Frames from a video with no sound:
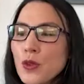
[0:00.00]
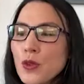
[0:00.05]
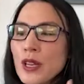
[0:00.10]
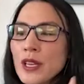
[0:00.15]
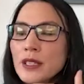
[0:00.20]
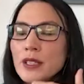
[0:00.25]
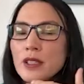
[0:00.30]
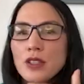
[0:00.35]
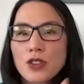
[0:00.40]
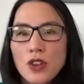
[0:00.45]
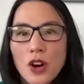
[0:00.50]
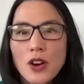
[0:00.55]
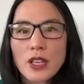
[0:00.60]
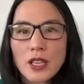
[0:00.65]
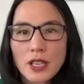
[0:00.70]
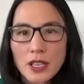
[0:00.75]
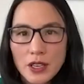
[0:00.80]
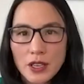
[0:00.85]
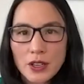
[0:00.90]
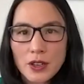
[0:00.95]
of our story didn't
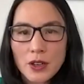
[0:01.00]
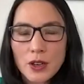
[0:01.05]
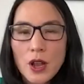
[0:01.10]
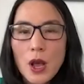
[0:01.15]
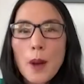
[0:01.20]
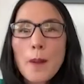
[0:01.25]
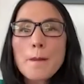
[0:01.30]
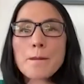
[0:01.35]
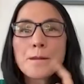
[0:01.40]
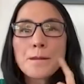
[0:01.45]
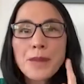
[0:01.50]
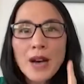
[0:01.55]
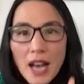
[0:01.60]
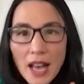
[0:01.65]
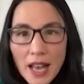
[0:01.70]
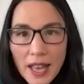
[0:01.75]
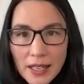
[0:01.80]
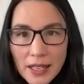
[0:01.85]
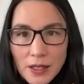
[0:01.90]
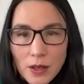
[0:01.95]
start here,
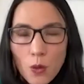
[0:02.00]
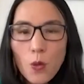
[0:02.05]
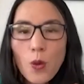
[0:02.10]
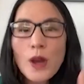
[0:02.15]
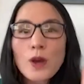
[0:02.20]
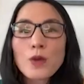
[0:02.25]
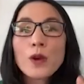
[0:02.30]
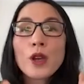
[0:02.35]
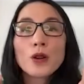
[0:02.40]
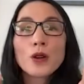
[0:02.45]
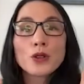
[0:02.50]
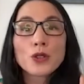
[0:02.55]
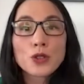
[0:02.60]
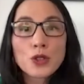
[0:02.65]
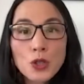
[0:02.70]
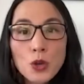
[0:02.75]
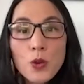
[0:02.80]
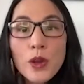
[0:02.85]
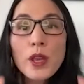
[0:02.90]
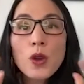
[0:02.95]
but when
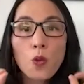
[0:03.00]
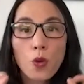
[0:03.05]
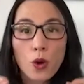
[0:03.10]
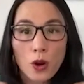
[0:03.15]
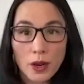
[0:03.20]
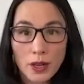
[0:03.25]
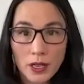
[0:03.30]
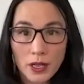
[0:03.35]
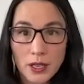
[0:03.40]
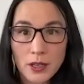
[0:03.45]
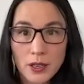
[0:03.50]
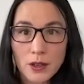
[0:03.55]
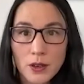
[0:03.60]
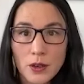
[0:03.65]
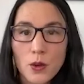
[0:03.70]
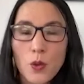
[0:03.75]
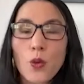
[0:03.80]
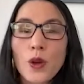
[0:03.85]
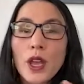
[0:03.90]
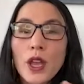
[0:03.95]
we are doing work
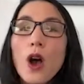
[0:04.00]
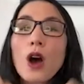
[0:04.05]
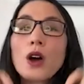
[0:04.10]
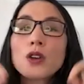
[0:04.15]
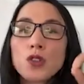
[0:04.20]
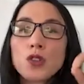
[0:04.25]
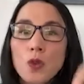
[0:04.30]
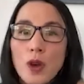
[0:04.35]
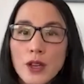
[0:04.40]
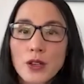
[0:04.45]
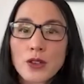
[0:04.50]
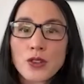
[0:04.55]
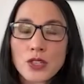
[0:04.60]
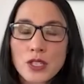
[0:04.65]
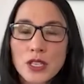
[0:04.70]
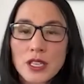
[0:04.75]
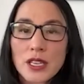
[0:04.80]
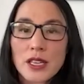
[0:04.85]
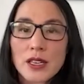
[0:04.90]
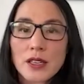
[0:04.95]
here, we
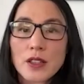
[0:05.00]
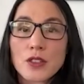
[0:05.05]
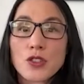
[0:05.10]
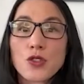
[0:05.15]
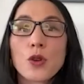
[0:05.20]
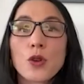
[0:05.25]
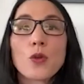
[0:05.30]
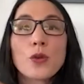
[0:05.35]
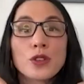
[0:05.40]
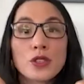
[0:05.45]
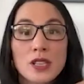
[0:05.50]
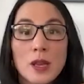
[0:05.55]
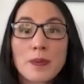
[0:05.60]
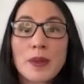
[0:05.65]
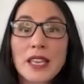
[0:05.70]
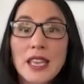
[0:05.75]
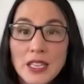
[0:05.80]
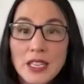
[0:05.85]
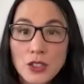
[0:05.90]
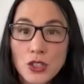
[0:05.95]
also understand the story
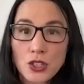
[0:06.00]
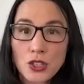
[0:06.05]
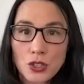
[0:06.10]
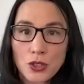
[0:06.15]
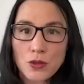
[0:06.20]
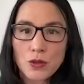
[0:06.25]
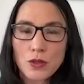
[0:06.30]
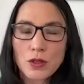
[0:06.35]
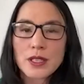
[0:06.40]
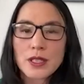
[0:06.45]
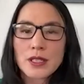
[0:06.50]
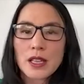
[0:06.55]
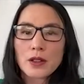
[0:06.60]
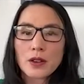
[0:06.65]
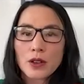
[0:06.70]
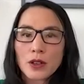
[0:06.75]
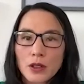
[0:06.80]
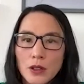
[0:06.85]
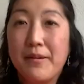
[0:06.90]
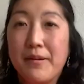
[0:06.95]
we're stepping into,
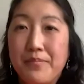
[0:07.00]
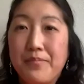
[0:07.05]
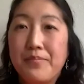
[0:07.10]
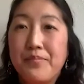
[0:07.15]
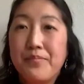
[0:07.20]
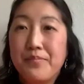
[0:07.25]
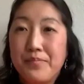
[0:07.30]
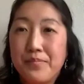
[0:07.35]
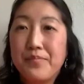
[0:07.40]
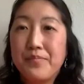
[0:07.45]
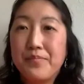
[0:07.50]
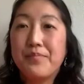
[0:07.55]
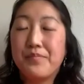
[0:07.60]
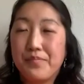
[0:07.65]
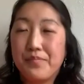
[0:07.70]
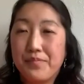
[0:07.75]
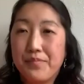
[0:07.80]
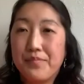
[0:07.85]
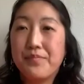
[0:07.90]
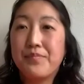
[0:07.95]
the settler colonial
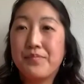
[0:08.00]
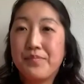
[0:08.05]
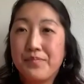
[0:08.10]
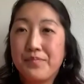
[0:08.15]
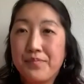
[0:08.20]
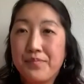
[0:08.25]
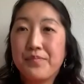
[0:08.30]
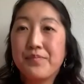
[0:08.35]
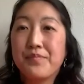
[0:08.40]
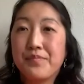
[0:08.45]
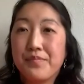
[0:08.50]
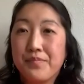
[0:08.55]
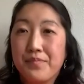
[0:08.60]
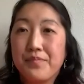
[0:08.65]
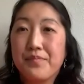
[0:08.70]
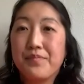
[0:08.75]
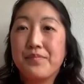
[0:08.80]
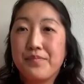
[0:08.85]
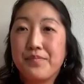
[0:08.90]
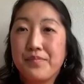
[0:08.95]
stepping into,
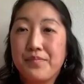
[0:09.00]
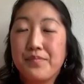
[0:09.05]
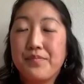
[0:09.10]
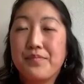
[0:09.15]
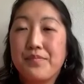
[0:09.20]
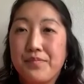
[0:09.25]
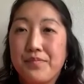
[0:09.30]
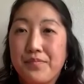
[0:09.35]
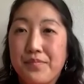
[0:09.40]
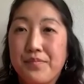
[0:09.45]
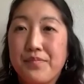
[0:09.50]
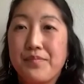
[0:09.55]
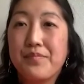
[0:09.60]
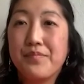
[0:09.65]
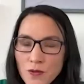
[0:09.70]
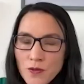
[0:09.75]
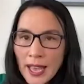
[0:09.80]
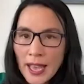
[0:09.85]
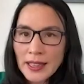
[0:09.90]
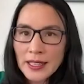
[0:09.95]
the hundreds of
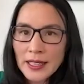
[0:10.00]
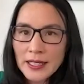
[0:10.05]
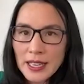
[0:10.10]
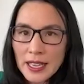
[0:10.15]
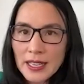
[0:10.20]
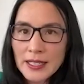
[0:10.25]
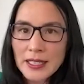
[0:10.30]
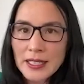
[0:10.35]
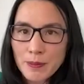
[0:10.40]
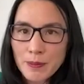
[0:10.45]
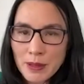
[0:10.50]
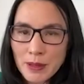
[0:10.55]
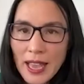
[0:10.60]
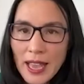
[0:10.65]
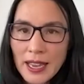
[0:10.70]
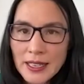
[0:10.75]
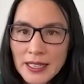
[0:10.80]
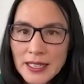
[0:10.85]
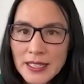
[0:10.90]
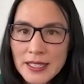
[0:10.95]
years of violent
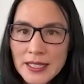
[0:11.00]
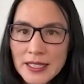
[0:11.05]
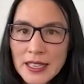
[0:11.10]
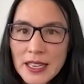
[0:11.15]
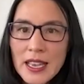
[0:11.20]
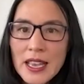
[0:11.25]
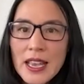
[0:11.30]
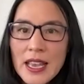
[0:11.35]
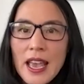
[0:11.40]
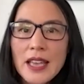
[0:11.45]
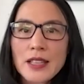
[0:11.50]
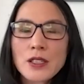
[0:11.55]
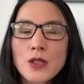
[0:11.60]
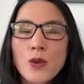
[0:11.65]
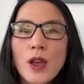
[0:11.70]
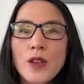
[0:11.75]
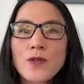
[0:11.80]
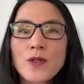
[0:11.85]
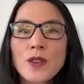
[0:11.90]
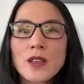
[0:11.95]
anti-Blackness.
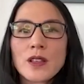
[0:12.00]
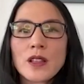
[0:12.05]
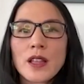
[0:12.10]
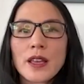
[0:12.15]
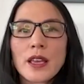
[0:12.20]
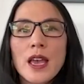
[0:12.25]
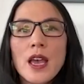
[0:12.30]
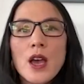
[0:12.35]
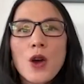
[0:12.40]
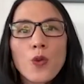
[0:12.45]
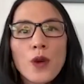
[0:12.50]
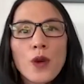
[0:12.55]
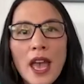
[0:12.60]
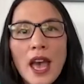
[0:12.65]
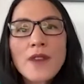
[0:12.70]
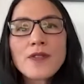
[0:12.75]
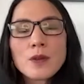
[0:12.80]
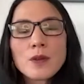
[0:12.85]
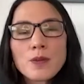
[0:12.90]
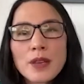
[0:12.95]
And so I feel like
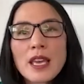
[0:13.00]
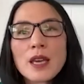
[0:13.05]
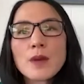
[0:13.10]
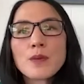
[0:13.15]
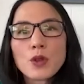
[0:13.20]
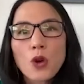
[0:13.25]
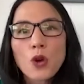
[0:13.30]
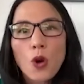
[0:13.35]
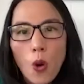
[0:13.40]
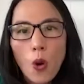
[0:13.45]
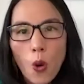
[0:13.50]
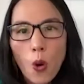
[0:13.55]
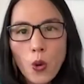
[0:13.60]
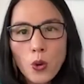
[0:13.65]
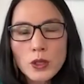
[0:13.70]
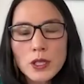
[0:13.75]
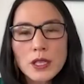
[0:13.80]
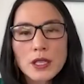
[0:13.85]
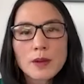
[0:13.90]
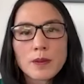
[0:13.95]
we have to be able to
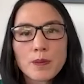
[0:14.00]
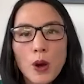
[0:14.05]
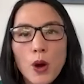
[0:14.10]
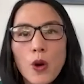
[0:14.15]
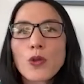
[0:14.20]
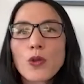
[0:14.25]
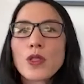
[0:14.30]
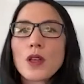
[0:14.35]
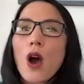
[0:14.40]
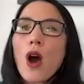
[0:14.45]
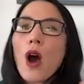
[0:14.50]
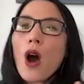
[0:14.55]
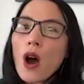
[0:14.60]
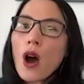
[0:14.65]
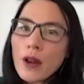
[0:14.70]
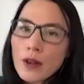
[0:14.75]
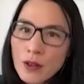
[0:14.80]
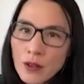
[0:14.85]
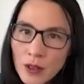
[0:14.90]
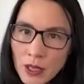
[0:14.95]
hold it both,
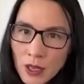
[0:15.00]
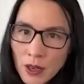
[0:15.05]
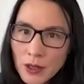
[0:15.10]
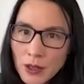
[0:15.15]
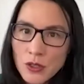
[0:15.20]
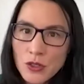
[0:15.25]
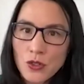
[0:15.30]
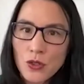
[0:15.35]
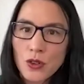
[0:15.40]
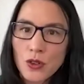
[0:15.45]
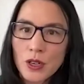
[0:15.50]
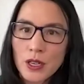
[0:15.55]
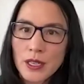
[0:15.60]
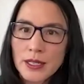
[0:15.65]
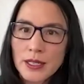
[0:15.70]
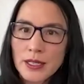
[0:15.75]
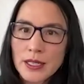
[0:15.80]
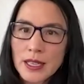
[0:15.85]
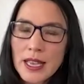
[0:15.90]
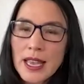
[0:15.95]
honoring our
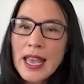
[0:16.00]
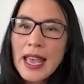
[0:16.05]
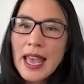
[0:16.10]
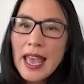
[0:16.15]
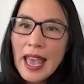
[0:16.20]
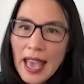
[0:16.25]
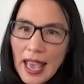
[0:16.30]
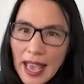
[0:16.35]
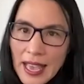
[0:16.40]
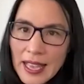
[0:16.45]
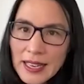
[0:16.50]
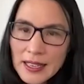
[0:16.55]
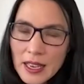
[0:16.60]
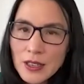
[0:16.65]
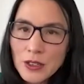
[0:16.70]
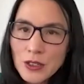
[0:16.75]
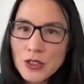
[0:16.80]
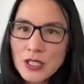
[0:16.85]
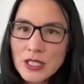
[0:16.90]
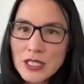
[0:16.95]
stories
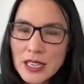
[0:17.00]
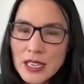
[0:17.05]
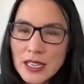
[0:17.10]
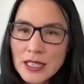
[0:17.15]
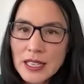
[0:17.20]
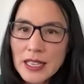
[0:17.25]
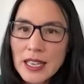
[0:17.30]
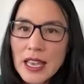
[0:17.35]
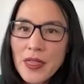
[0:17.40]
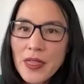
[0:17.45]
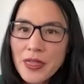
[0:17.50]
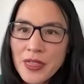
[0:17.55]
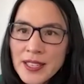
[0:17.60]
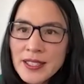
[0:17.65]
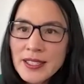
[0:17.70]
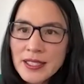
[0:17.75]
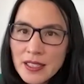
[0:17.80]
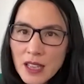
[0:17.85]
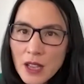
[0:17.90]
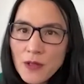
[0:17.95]
and
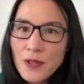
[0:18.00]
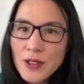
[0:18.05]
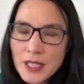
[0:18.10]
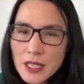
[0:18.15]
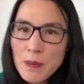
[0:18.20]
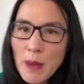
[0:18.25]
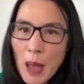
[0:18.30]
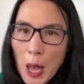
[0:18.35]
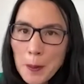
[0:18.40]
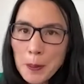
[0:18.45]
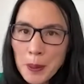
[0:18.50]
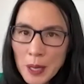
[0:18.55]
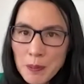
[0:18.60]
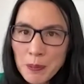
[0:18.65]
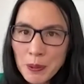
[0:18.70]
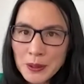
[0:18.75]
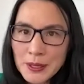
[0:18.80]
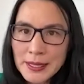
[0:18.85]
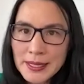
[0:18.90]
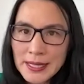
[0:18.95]
understanding this stuff is
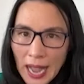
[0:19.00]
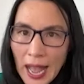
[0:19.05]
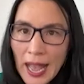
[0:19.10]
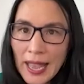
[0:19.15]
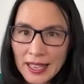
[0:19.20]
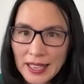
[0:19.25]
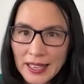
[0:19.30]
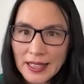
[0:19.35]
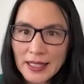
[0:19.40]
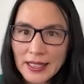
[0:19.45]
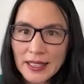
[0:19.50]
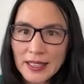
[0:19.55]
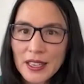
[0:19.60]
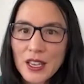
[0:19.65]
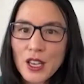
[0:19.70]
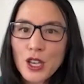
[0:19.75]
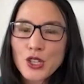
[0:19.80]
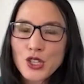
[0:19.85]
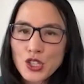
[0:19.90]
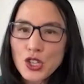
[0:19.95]
about people
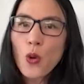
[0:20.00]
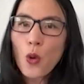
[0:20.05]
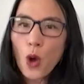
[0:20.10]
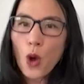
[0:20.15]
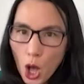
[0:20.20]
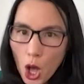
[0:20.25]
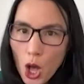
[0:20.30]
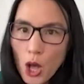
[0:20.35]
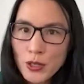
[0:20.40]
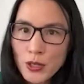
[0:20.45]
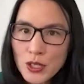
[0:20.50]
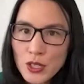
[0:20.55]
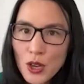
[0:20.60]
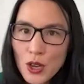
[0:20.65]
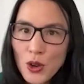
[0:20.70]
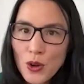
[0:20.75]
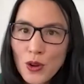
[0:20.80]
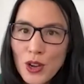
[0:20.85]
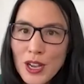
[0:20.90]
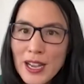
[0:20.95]
dying. So
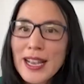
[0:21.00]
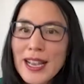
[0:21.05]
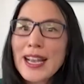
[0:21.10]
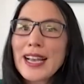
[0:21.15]
also,